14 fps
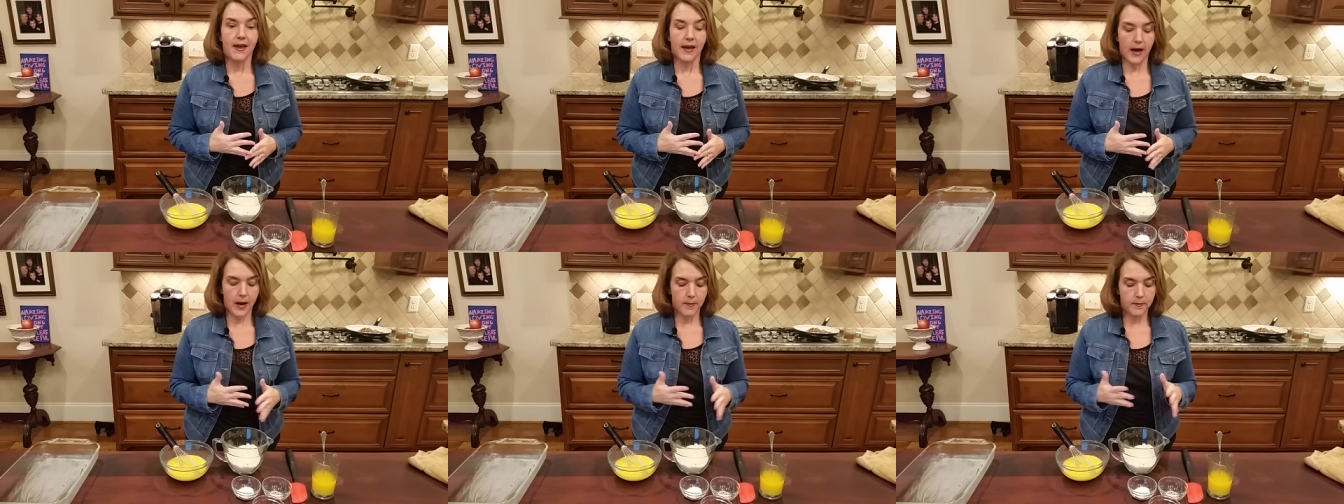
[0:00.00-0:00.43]

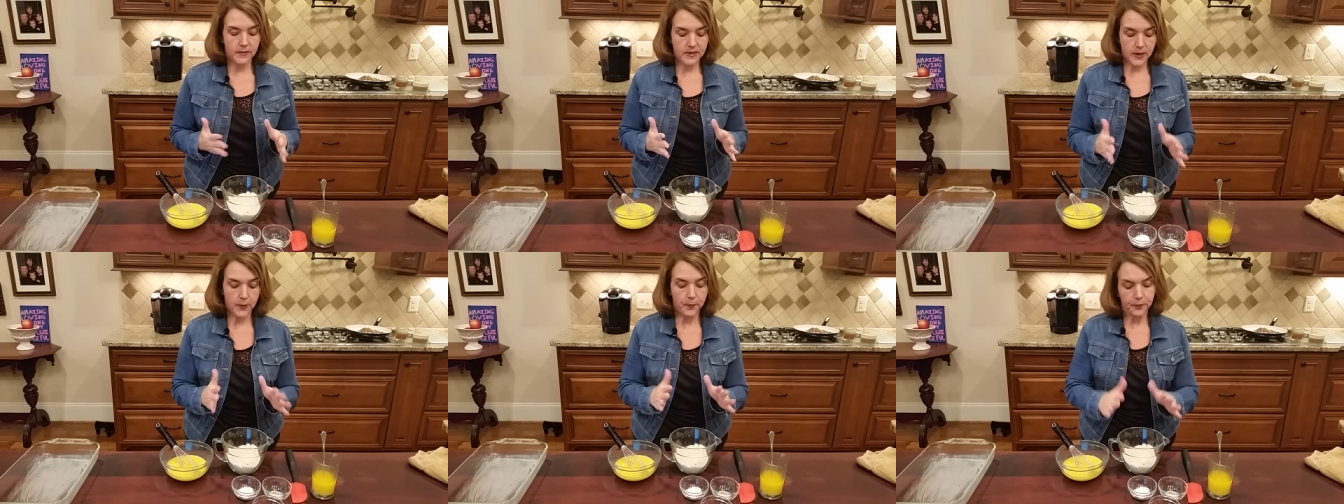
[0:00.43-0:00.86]
Um,
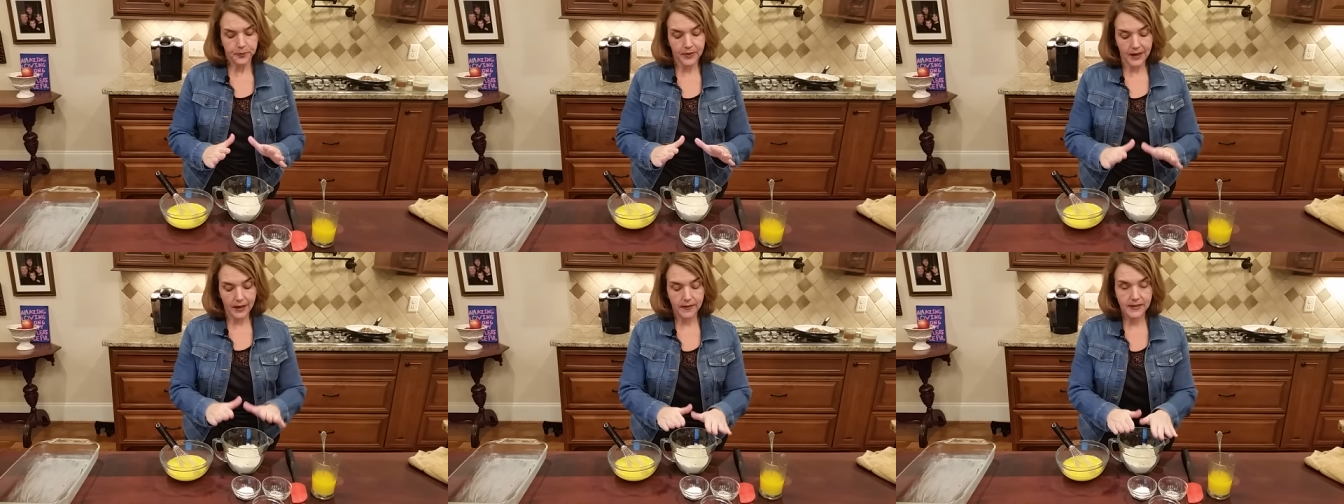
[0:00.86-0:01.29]
so
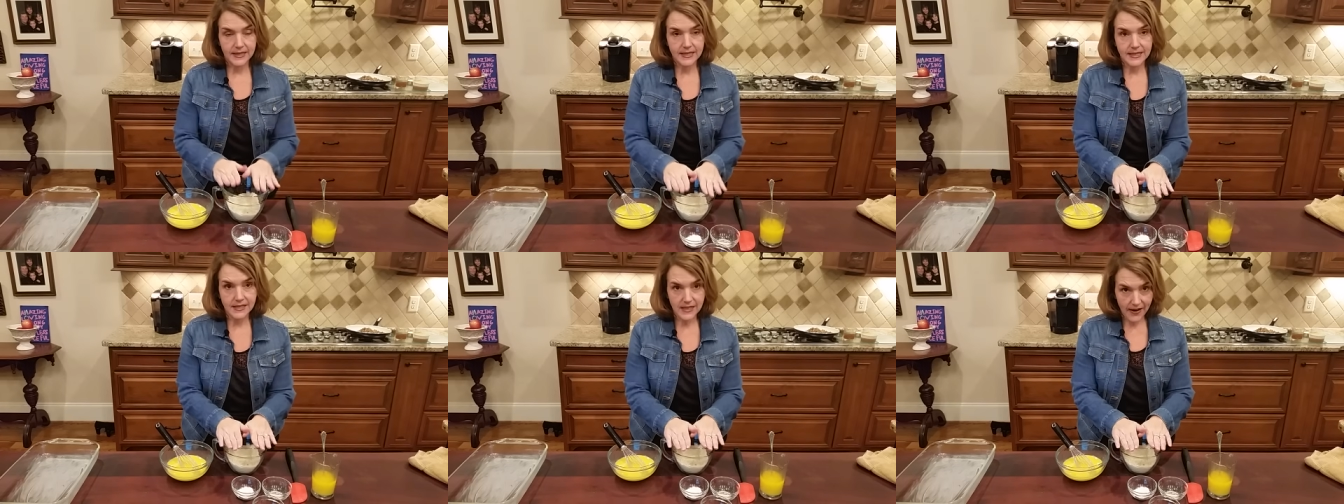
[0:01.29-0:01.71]

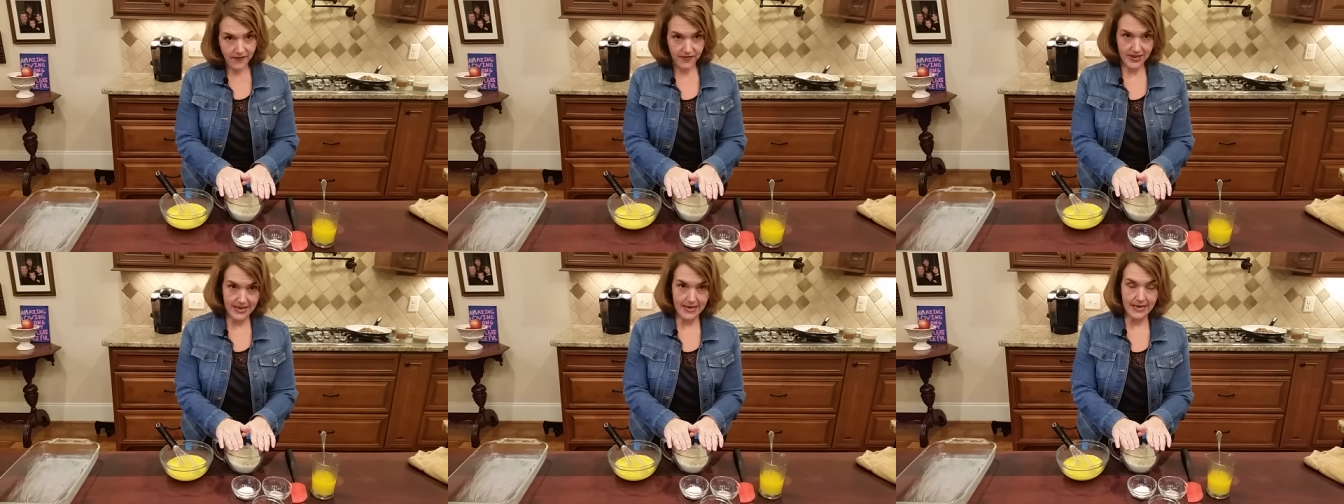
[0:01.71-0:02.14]
this
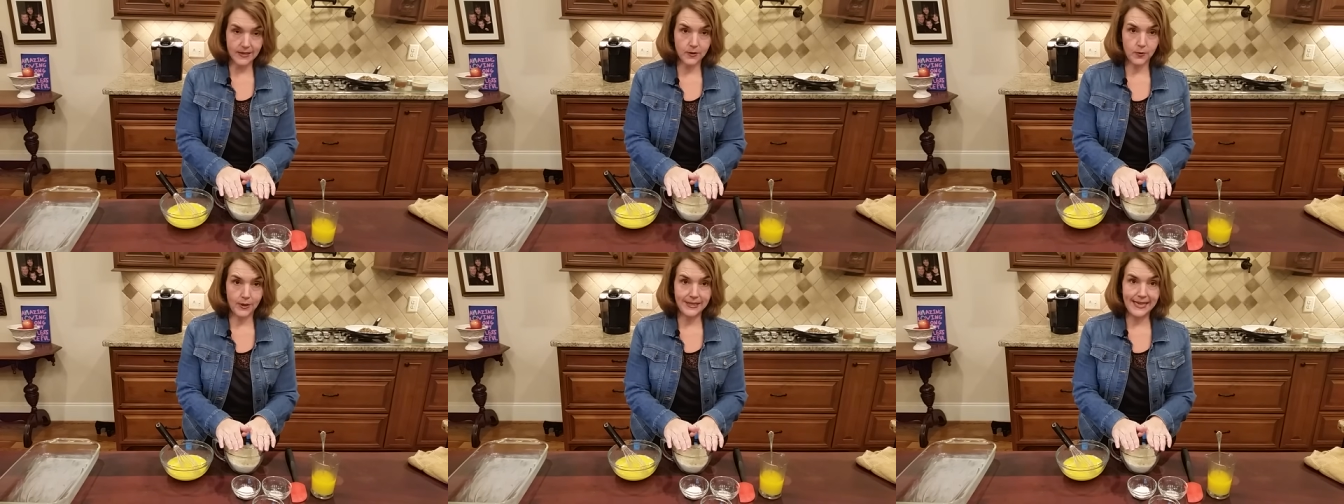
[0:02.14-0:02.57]
stuffing
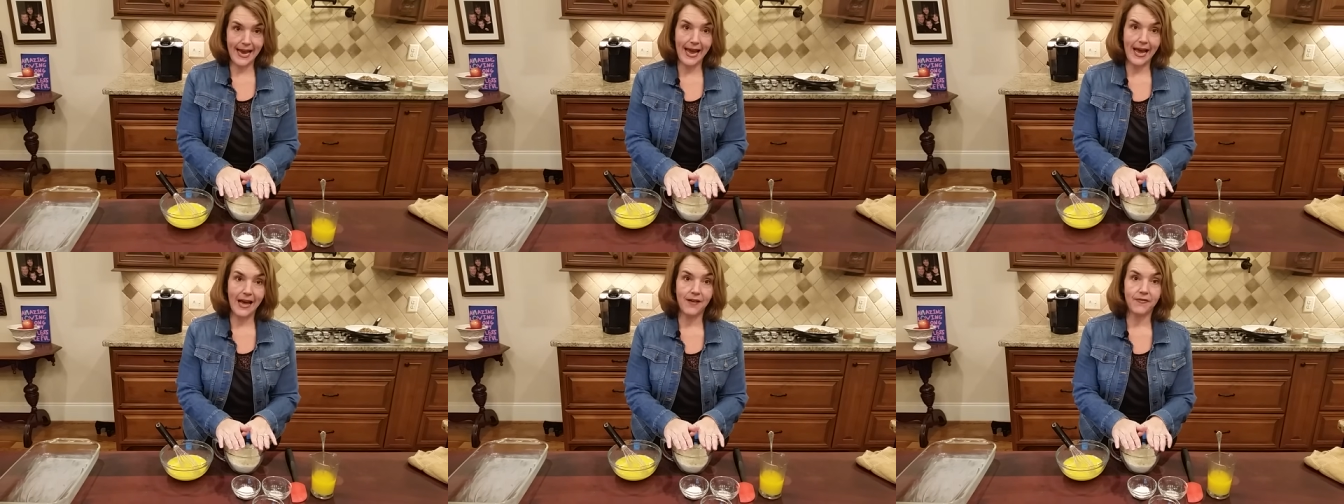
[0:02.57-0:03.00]
is going to
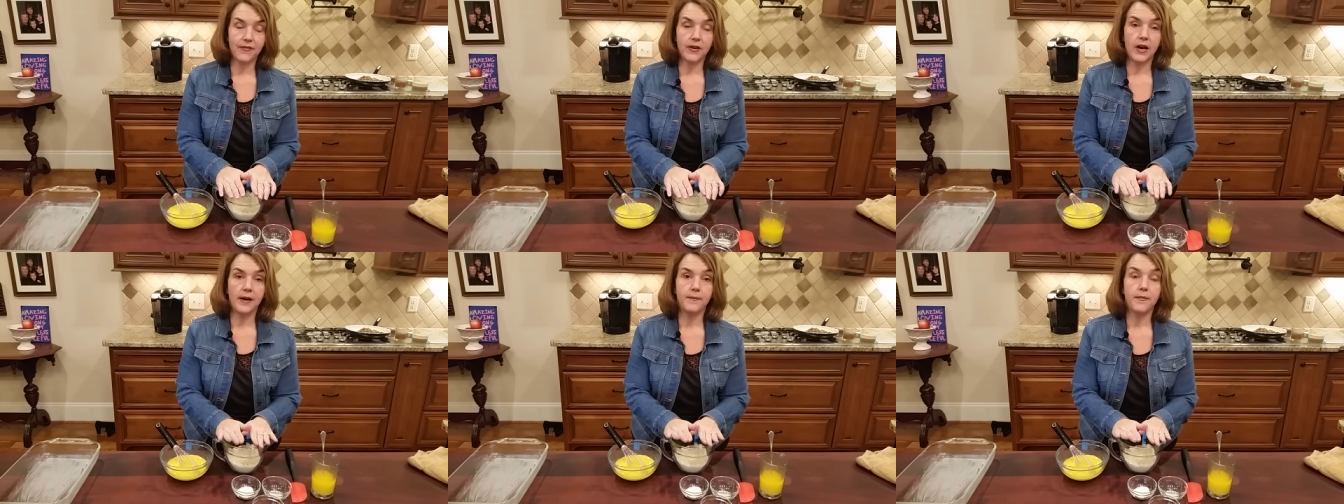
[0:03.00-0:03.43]
have
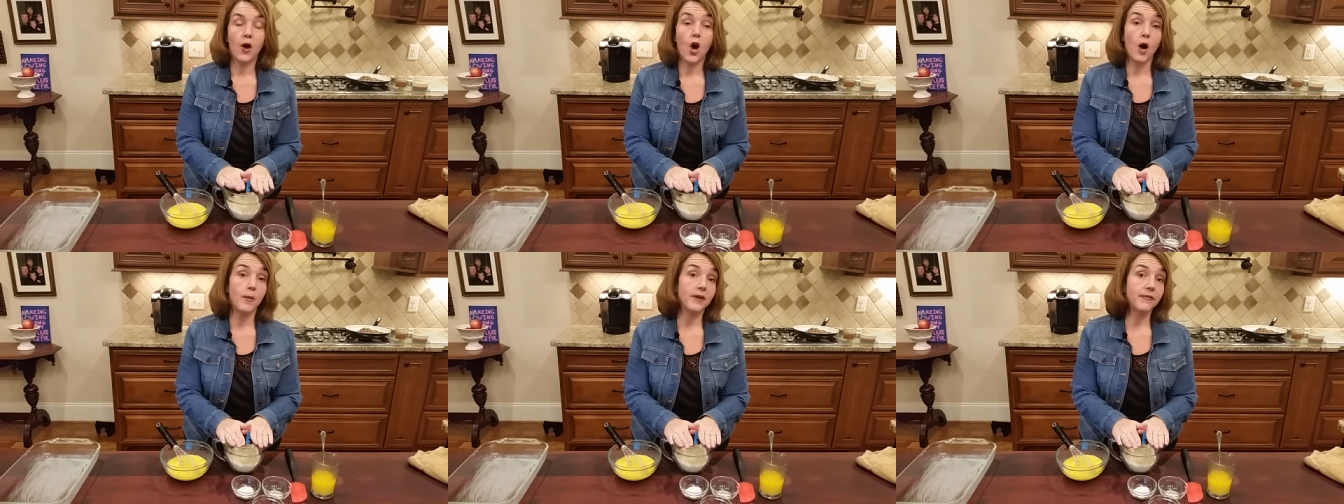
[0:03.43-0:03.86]
um,
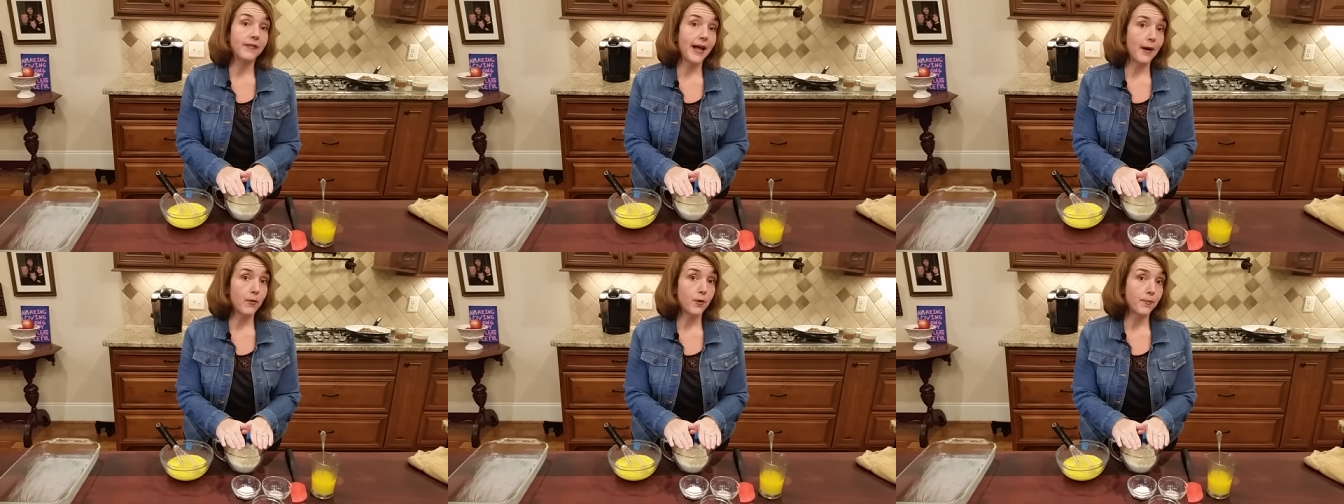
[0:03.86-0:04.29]
almond
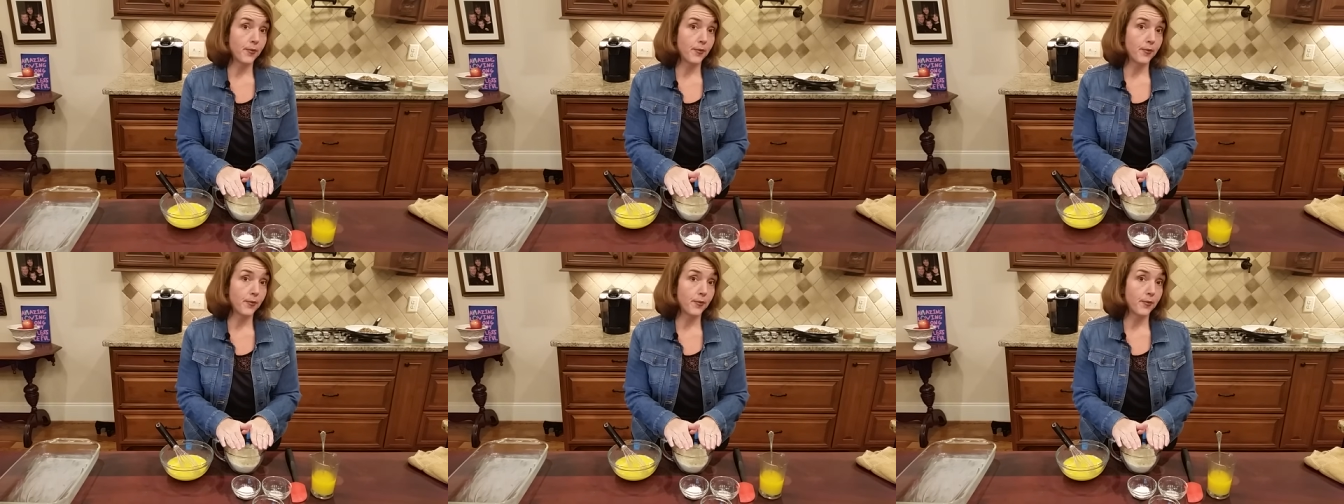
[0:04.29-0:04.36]
flour